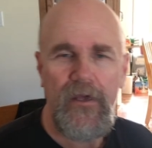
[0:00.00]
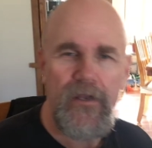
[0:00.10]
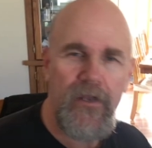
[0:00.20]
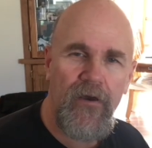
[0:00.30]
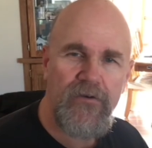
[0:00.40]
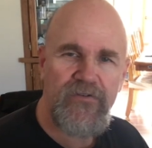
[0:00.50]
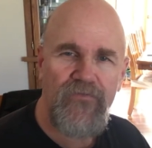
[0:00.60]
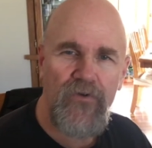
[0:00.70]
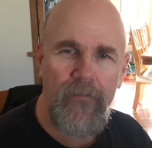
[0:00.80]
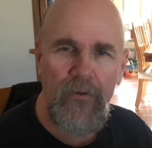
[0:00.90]
Now, as a
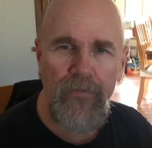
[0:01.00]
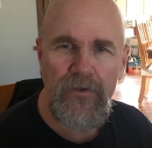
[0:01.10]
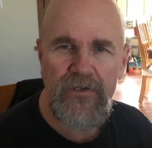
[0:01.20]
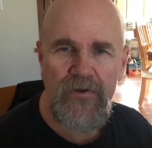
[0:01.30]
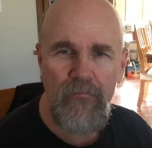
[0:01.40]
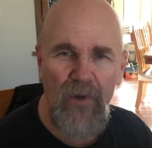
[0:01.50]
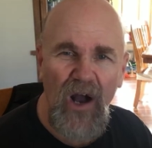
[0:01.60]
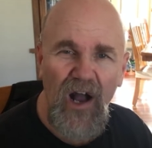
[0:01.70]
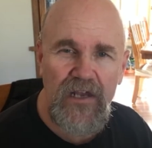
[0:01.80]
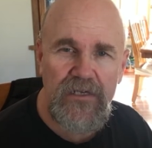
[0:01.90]
former person who
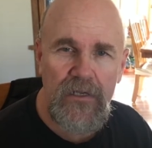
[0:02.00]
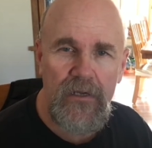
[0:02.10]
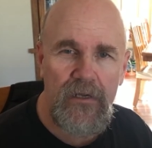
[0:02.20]
boxed,